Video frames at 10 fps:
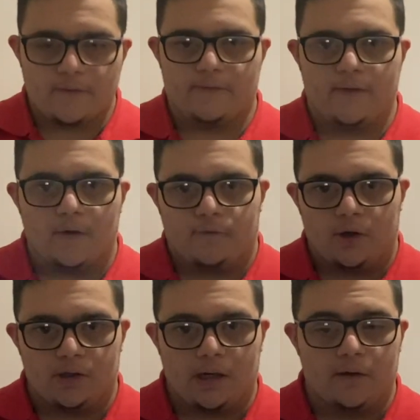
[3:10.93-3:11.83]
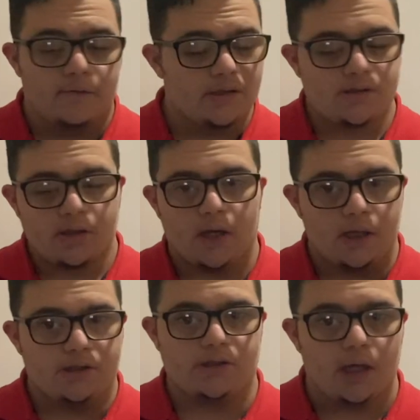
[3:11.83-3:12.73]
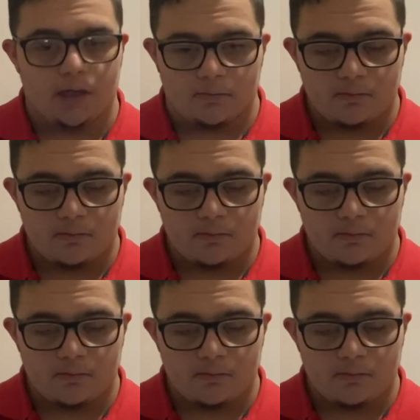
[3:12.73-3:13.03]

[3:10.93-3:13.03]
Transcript: That flow is insane.